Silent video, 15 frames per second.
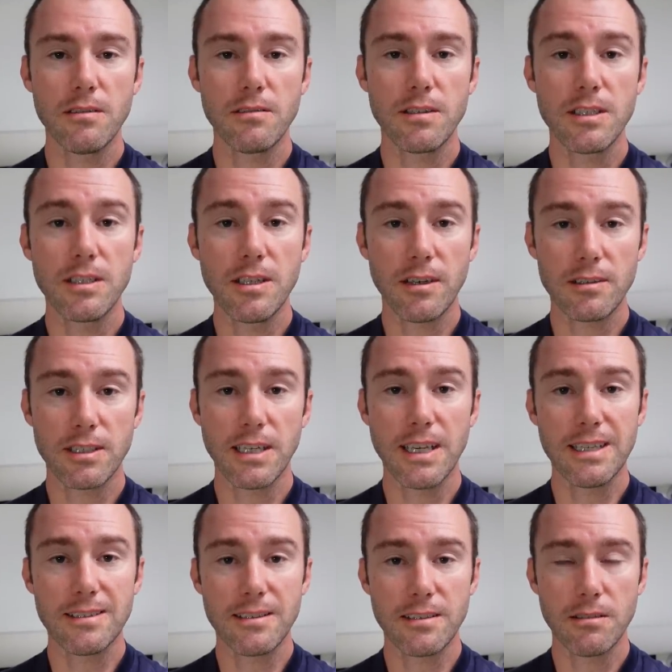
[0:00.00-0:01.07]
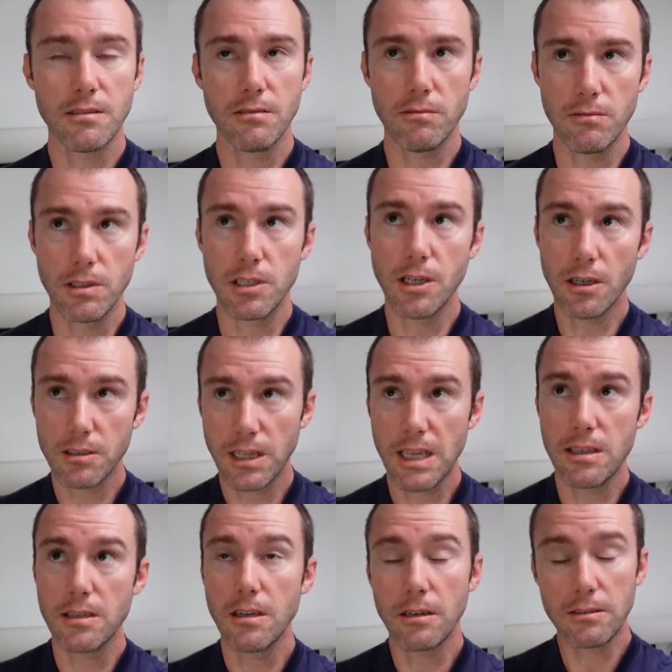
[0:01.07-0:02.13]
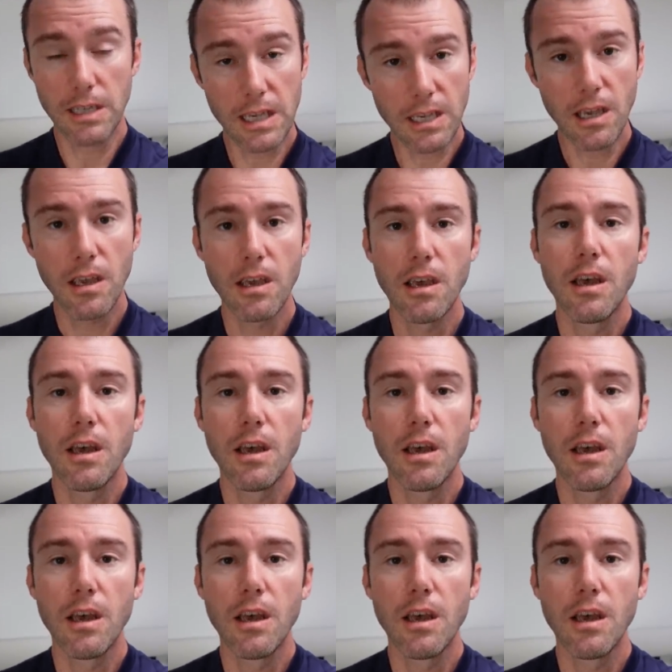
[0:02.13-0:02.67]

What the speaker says: the duct and the ducting,